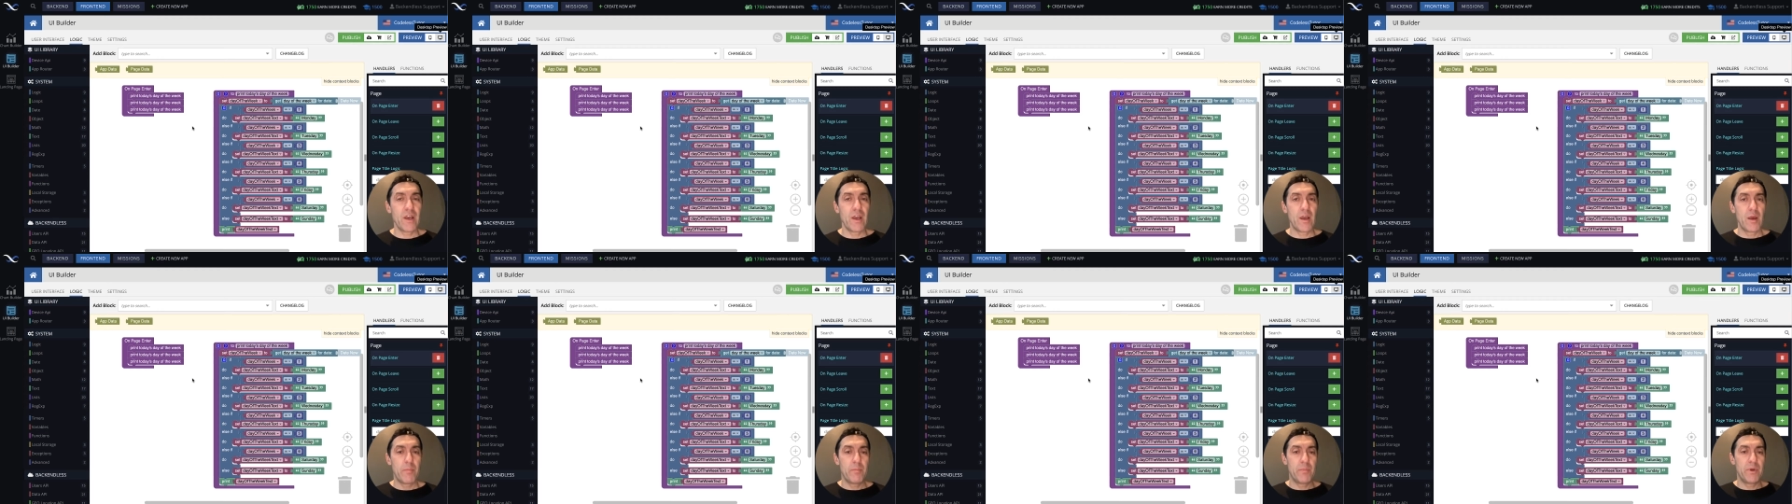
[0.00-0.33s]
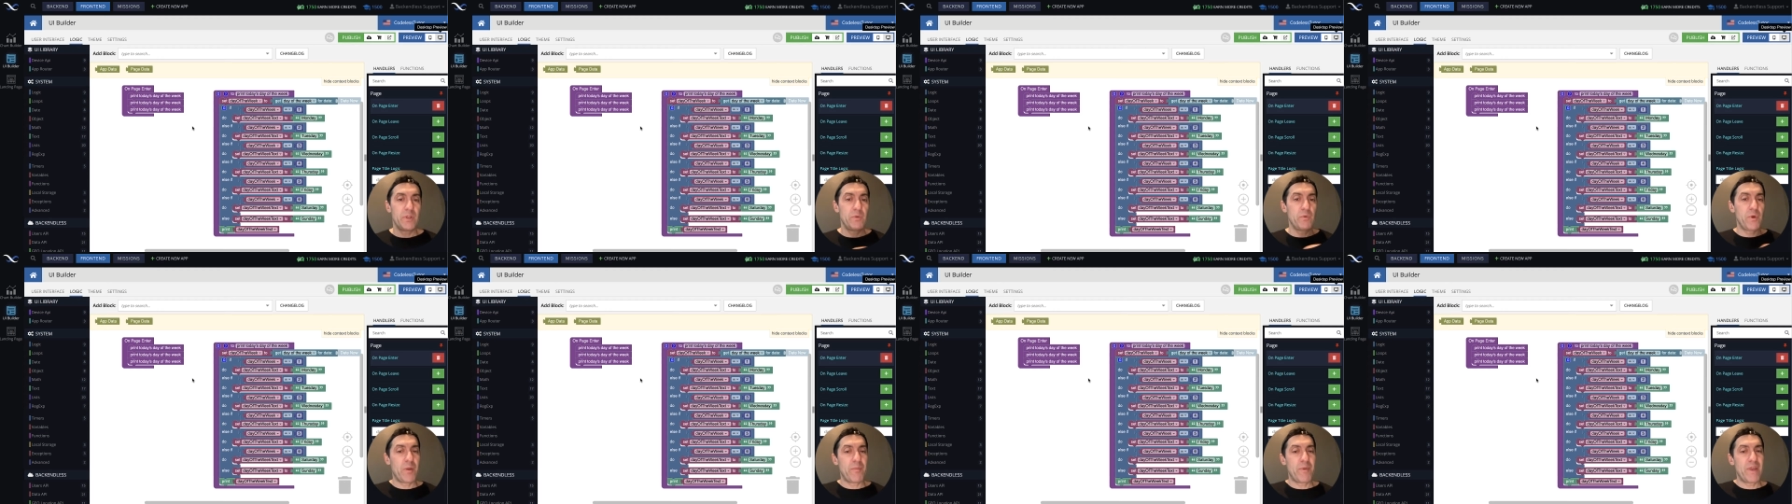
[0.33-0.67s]
but
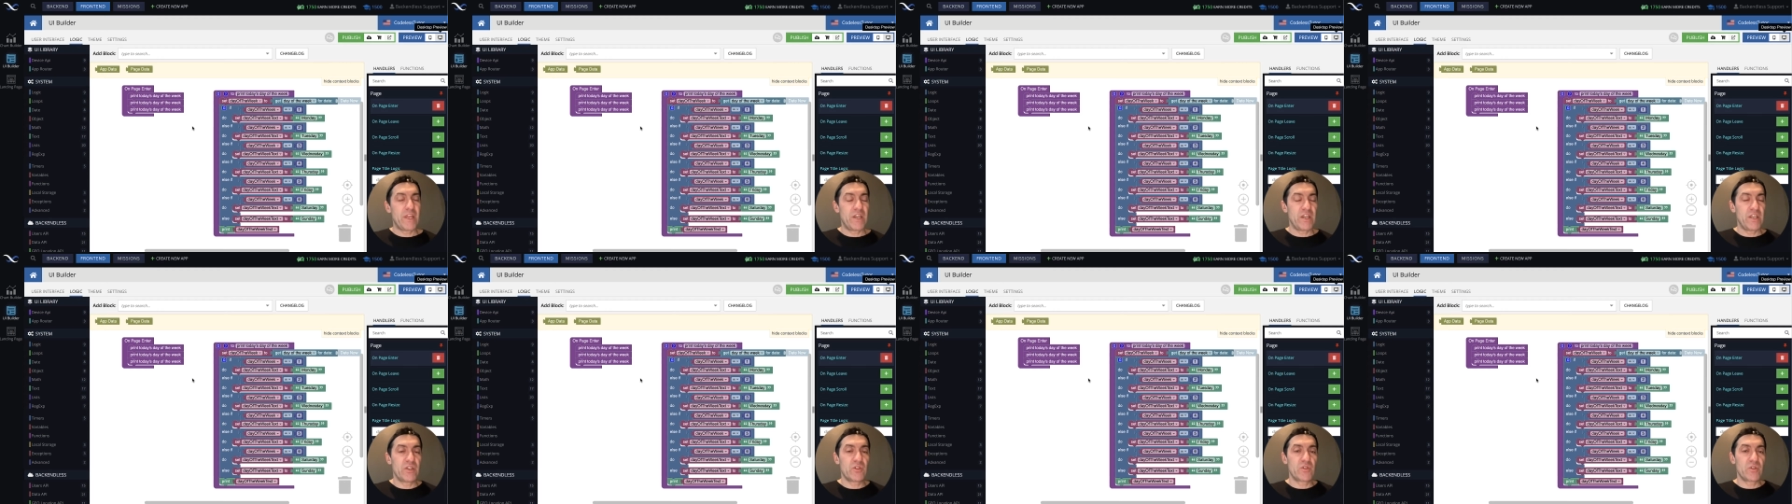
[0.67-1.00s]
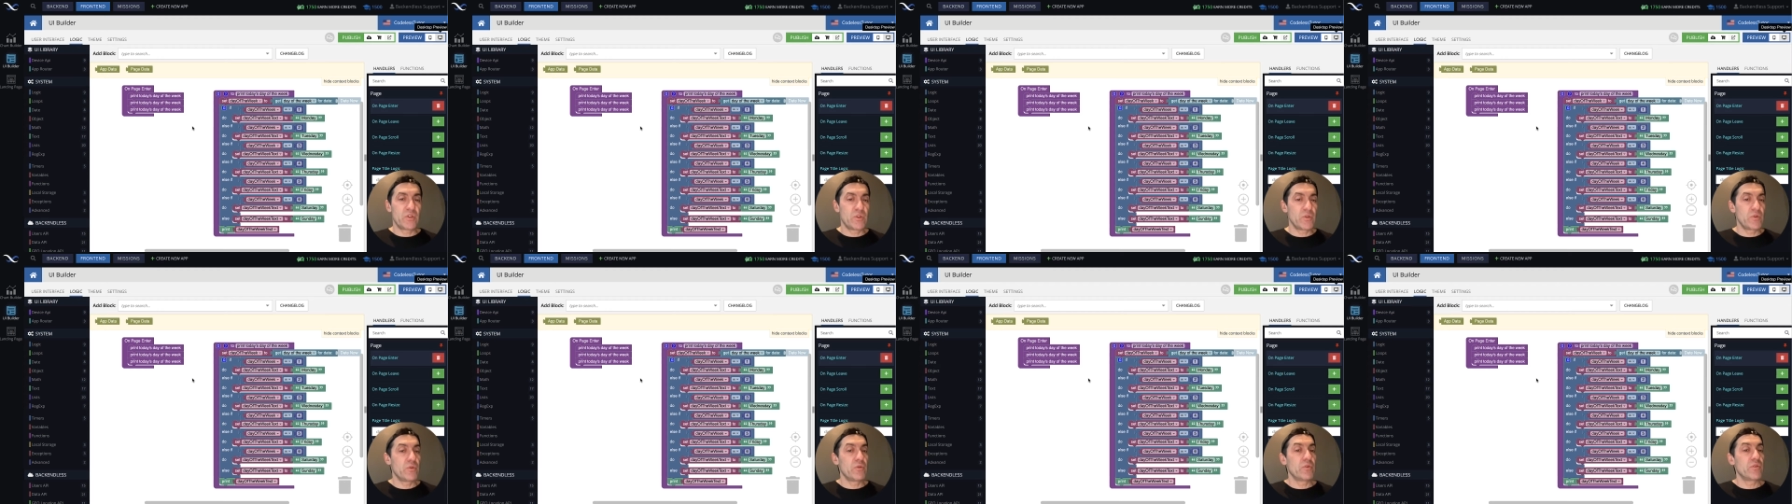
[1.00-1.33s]
we may need to
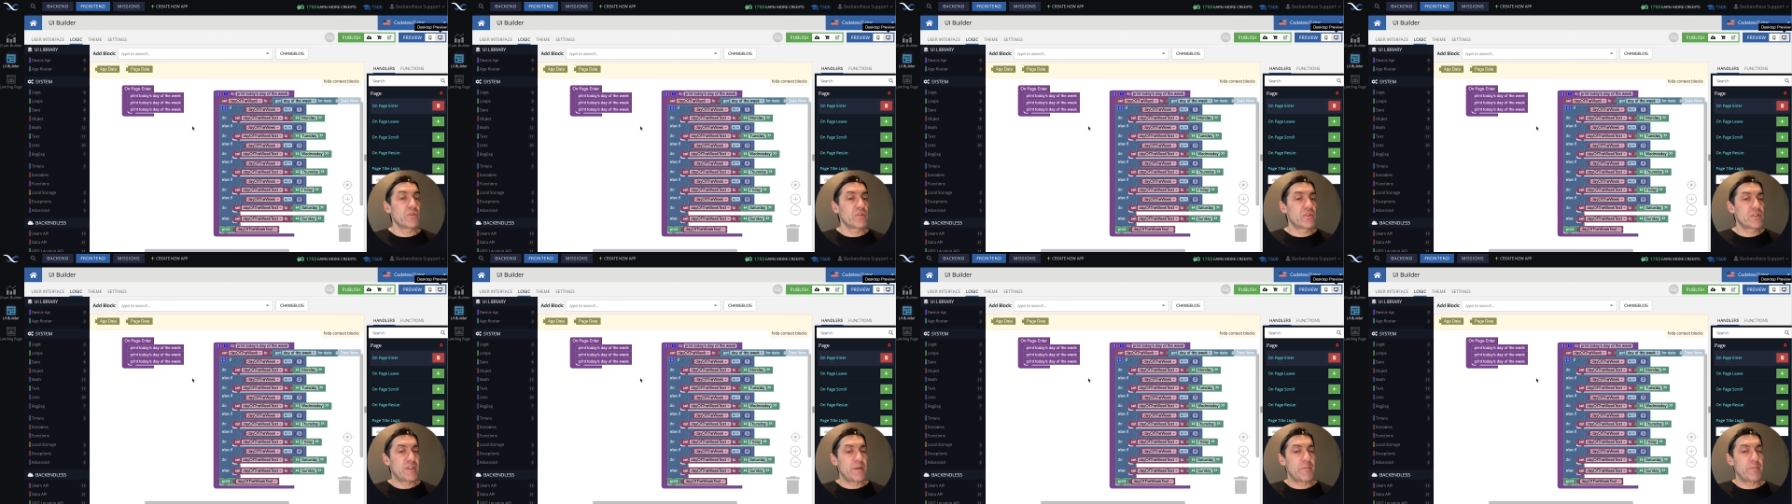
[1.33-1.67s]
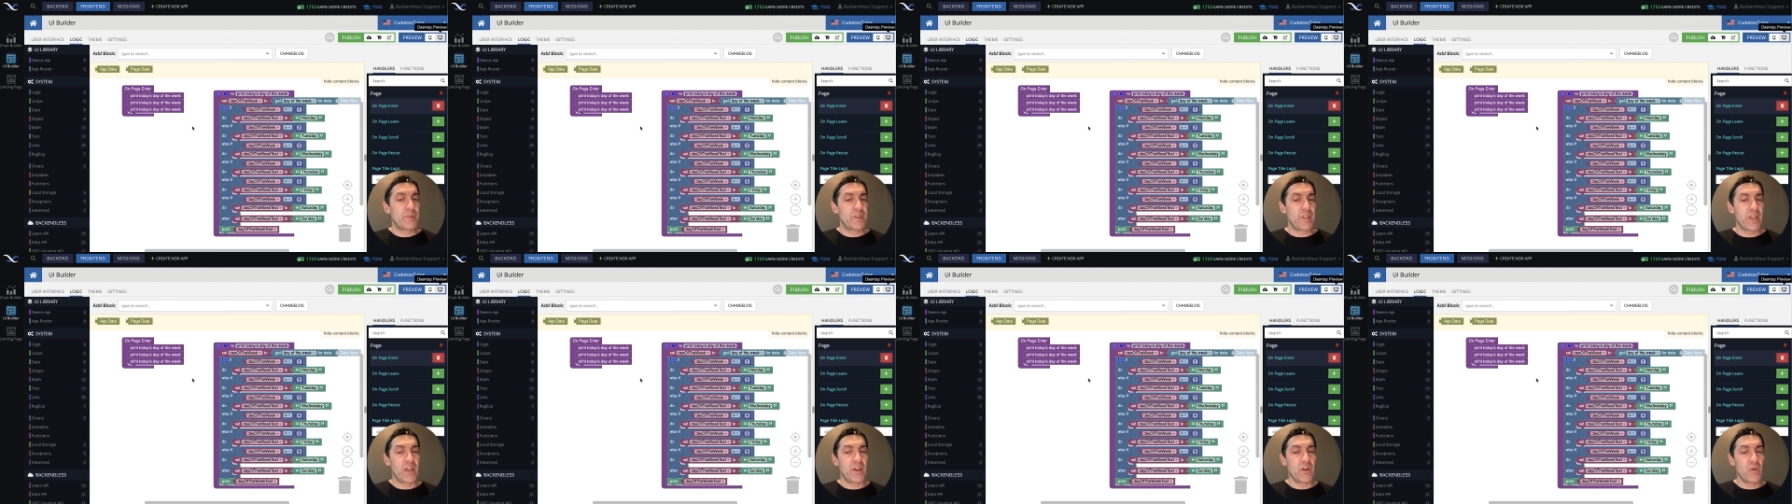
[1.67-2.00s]
do
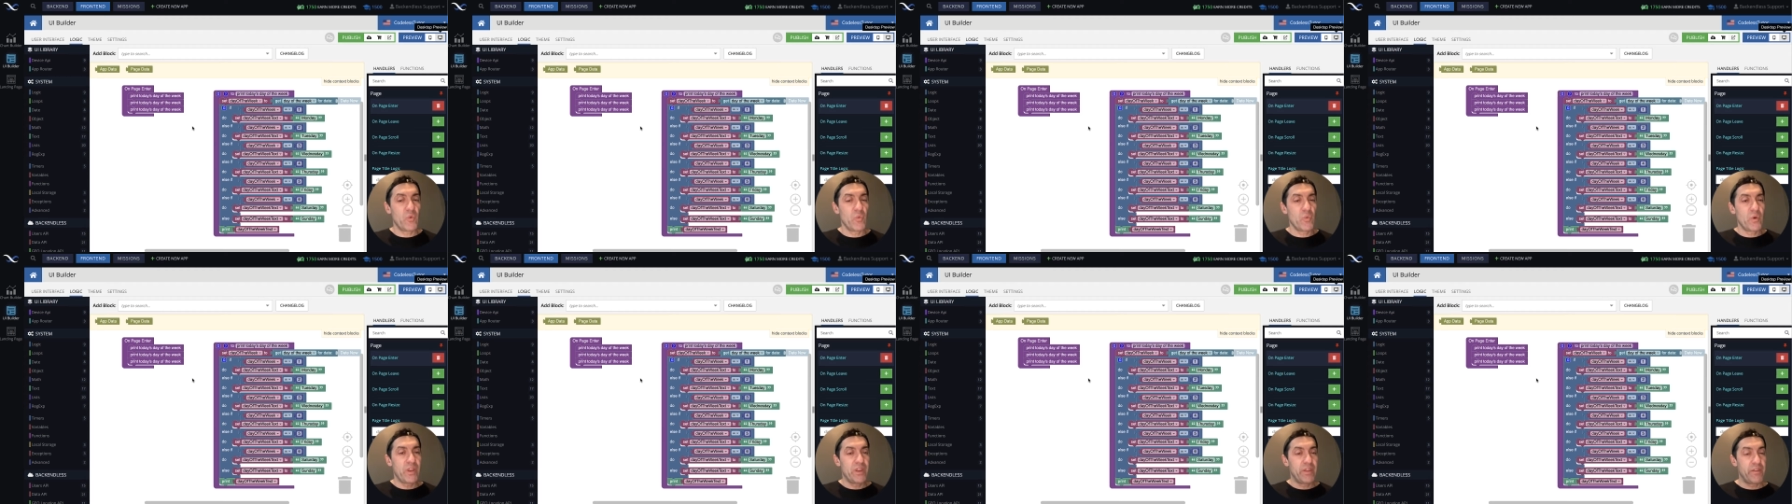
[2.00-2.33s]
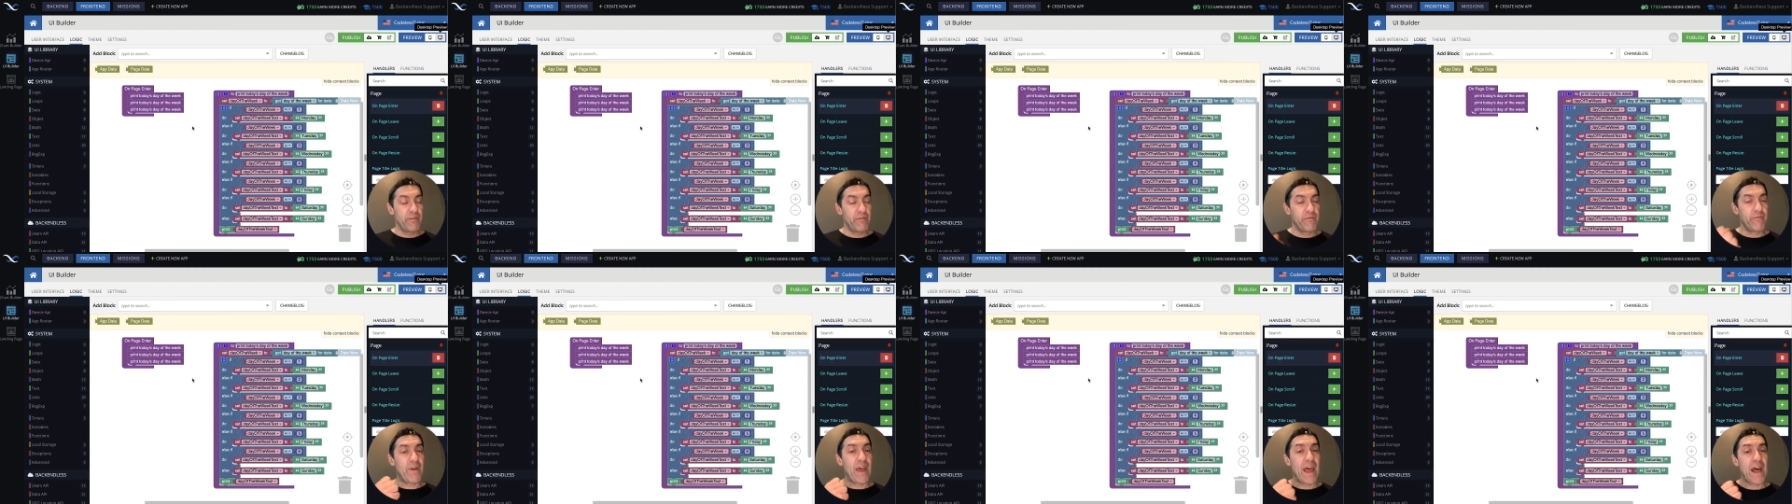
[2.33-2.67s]
something with the
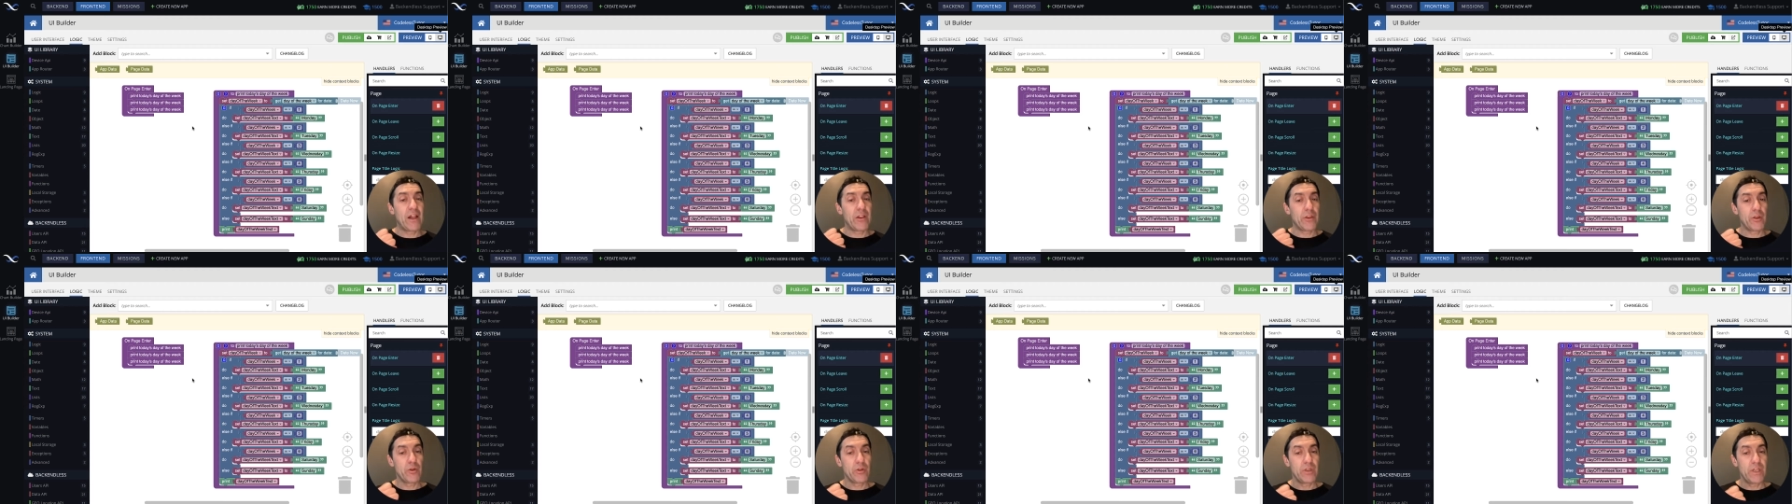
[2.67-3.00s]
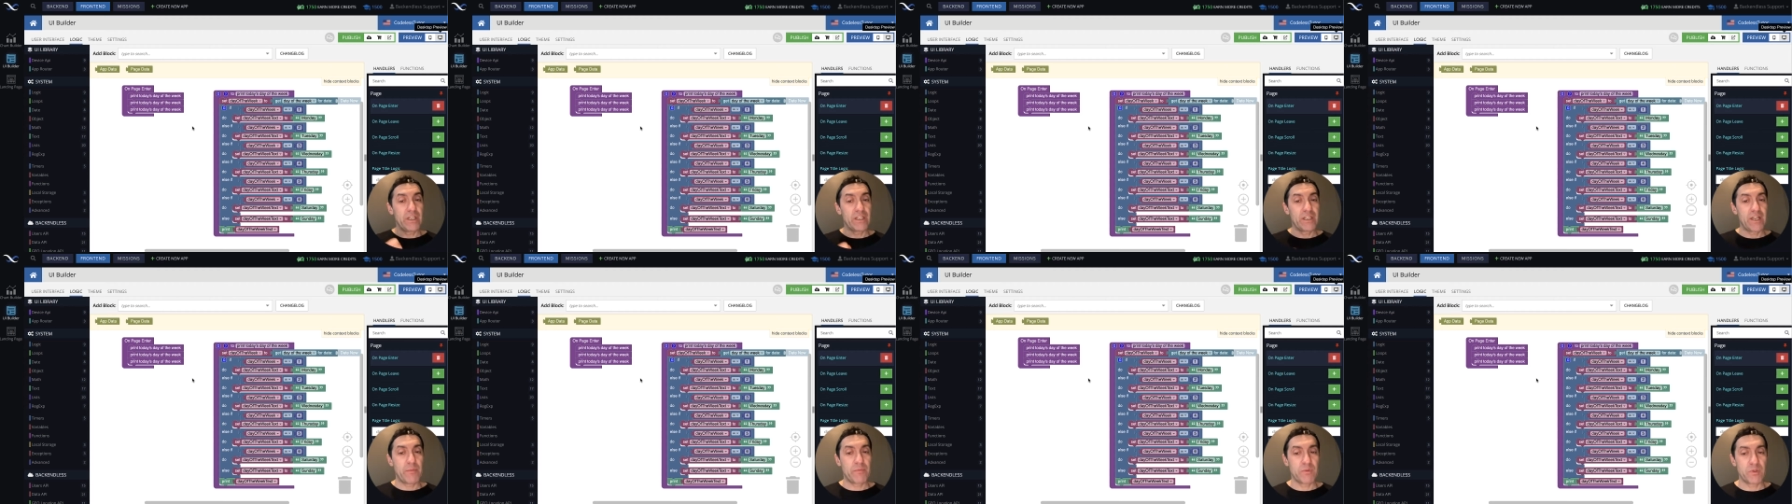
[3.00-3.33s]
value that
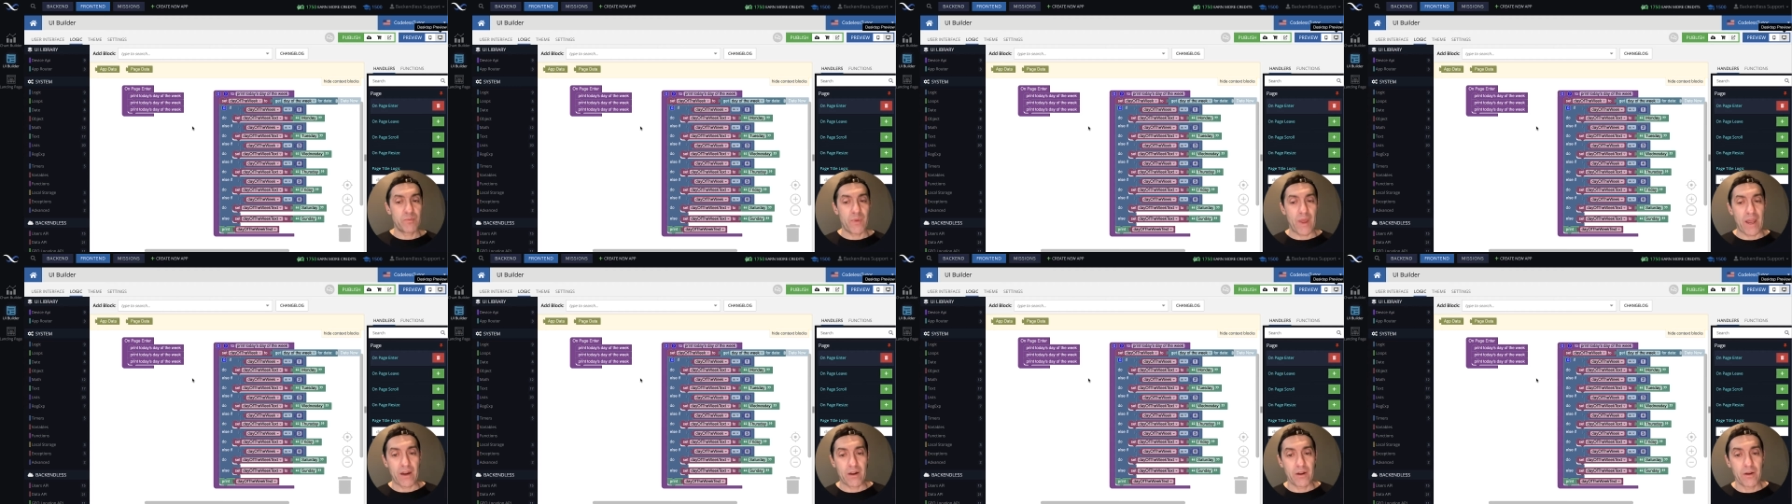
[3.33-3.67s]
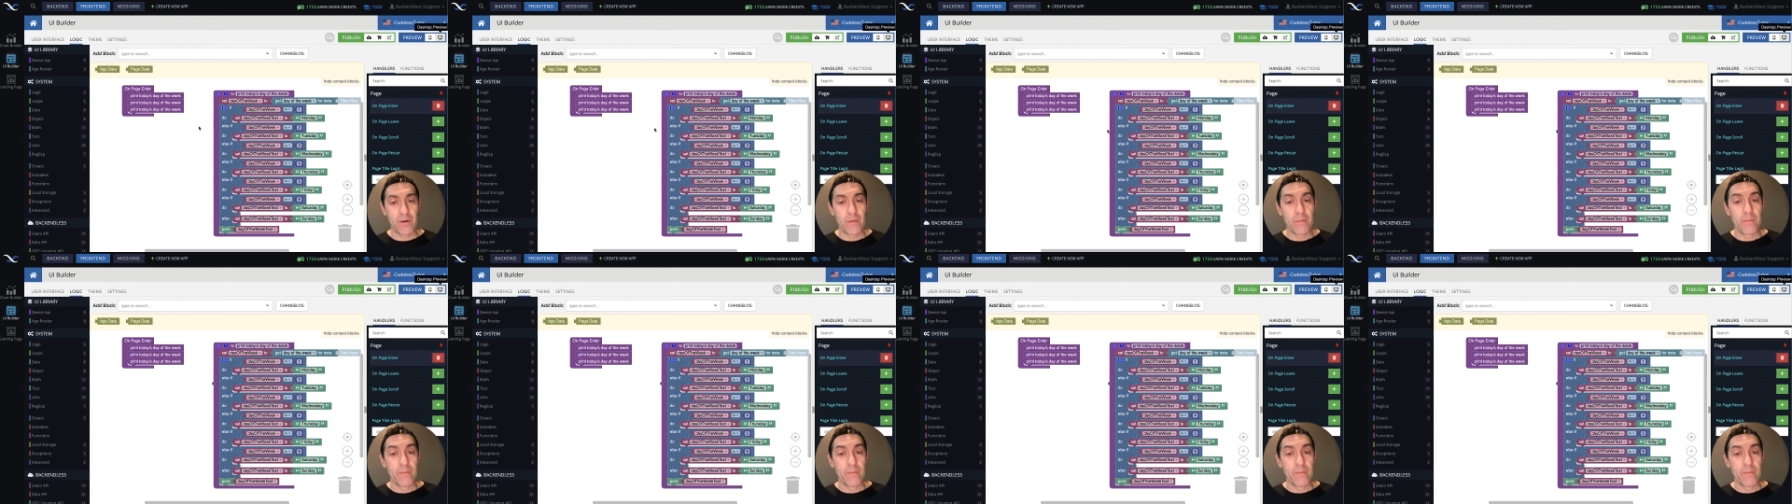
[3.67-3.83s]
comes back.